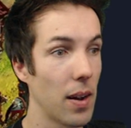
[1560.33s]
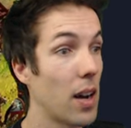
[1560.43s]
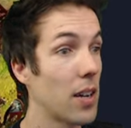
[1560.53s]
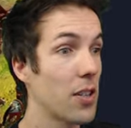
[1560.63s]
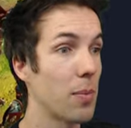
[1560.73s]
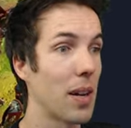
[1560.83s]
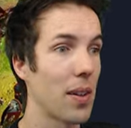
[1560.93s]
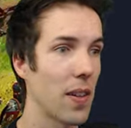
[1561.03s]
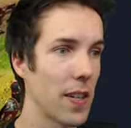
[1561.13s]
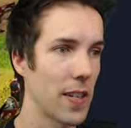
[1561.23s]
asked
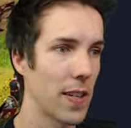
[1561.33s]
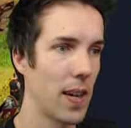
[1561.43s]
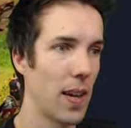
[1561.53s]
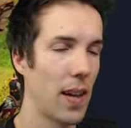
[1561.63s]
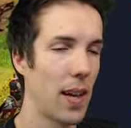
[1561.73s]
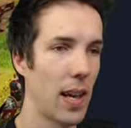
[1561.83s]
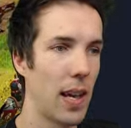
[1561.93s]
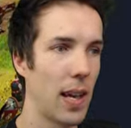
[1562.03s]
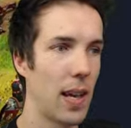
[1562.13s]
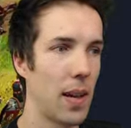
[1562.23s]
about this.
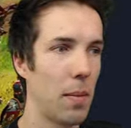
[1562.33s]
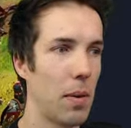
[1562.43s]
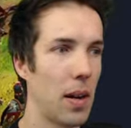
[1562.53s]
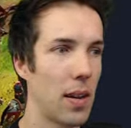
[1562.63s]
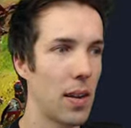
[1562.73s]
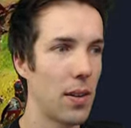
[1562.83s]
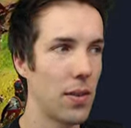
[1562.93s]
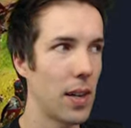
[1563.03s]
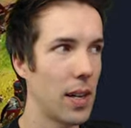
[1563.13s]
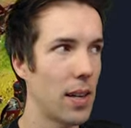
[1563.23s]
But they'll
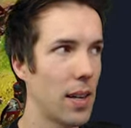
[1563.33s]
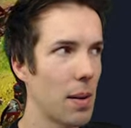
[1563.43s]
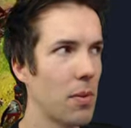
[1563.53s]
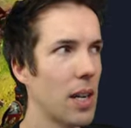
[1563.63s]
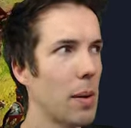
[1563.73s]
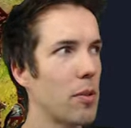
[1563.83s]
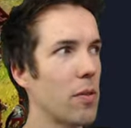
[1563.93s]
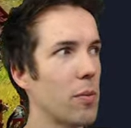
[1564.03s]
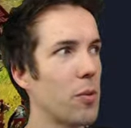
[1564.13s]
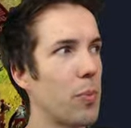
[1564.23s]
take a lot more damage
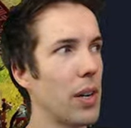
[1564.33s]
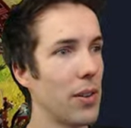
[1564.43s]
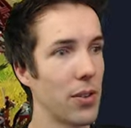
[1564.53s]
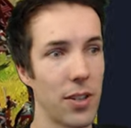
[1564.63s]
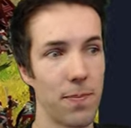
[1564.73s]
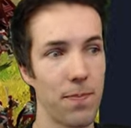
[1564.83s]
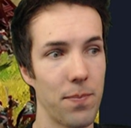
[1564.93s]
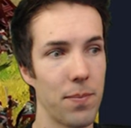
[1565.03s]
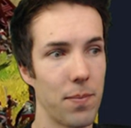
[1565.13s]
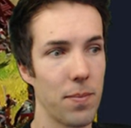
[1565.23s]
from Springalds.
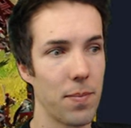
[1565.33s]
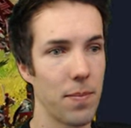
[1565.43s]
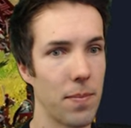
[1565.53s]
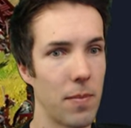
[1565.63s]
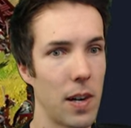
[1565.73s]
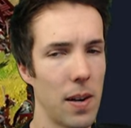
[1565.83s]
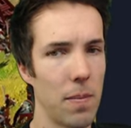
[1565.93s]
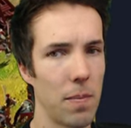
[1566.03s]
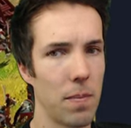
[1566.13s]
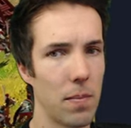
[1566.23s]
Right?
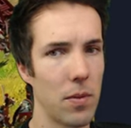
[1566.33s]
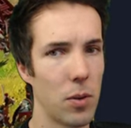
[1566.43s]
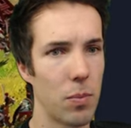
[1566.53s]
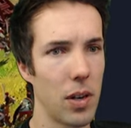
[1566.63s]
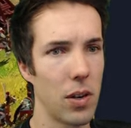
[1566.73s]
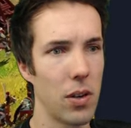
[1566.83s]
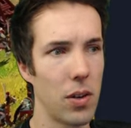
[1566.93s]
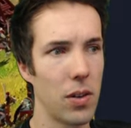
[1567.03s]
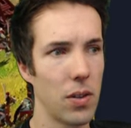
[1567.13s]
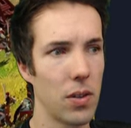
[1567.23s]

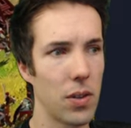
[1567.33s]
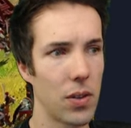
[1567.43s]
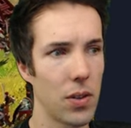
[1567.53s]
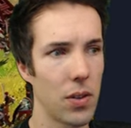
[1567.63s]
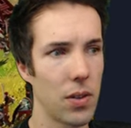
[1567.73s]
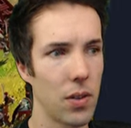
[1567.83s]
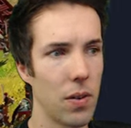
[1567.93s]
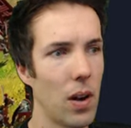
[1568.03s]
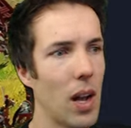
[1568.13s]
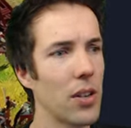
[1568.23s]
Springalds...
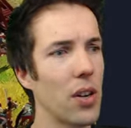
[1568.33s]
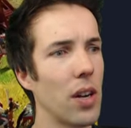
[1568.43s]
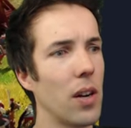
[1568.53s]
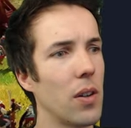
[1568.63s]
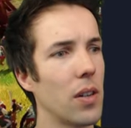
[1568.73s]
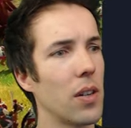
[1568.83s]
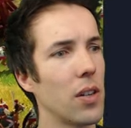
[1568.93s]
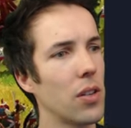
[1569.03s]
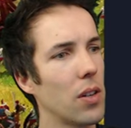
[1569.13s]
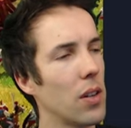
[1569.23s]
Well, actually, no.
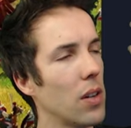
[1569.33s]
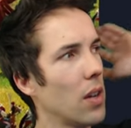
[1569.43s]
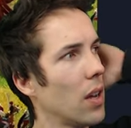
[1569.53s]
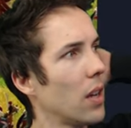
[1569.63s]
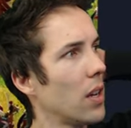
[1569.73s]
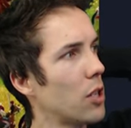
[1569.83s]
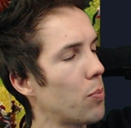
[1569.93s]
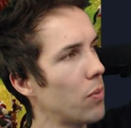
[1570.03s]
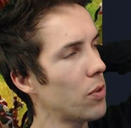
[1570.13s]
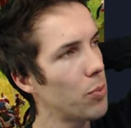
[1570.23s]
This, this
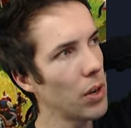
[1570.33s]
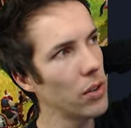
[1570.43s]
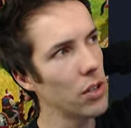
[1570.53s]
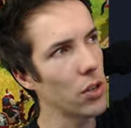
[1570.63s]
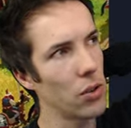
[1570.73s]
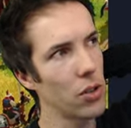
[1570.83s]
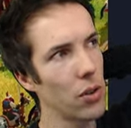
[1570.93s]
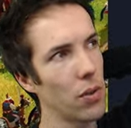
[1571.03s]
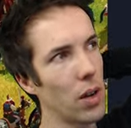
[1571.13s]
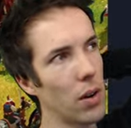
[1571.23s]
Springalds is
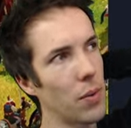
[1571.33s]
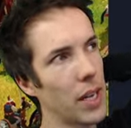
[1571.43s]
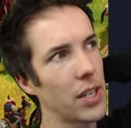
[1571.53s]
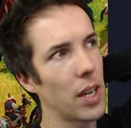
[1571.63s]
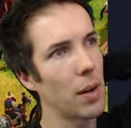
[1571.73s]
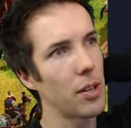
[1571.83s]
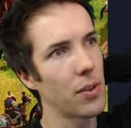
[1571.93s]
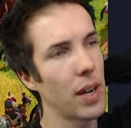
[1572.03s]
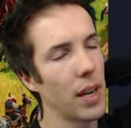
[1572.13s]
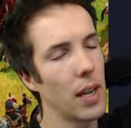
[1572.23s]
also uh, range damage,
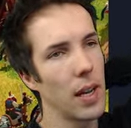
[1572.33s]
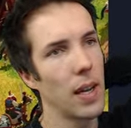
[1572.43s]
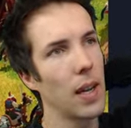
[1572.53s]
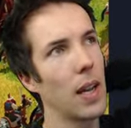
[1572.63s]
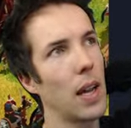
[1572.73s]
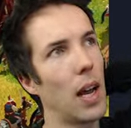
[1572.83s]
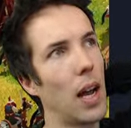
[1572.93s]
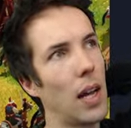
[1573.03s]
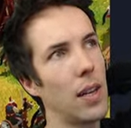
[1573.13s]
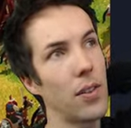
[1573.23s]
right?
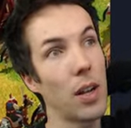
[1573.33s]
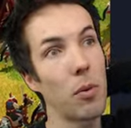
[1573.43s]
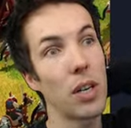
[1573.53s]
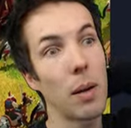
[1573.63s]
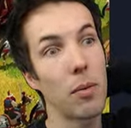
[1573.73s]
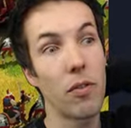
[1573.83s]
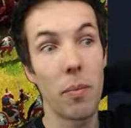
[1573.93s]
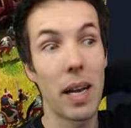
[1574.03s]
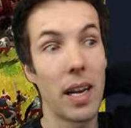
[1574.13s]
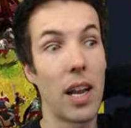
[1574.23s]
Uh, they'll take more damage from
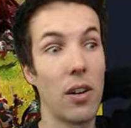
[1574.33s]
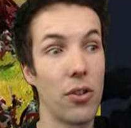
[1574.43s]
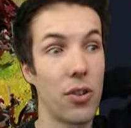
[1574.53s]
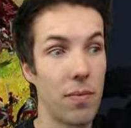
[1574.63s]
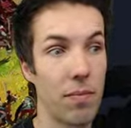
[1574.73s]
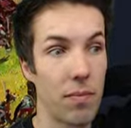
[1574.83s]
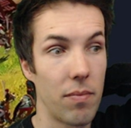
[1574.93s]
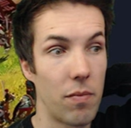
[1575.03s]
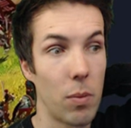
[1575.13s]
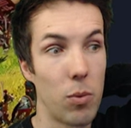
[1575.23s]
Mangonels,
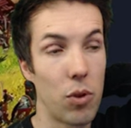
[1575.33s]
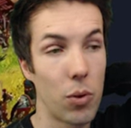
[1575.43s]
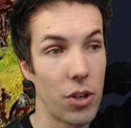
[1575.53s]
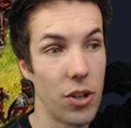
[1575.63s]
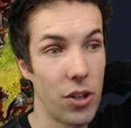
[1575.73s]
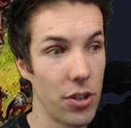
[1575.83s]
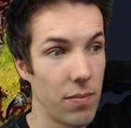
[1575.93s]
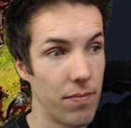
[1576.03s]
from torches,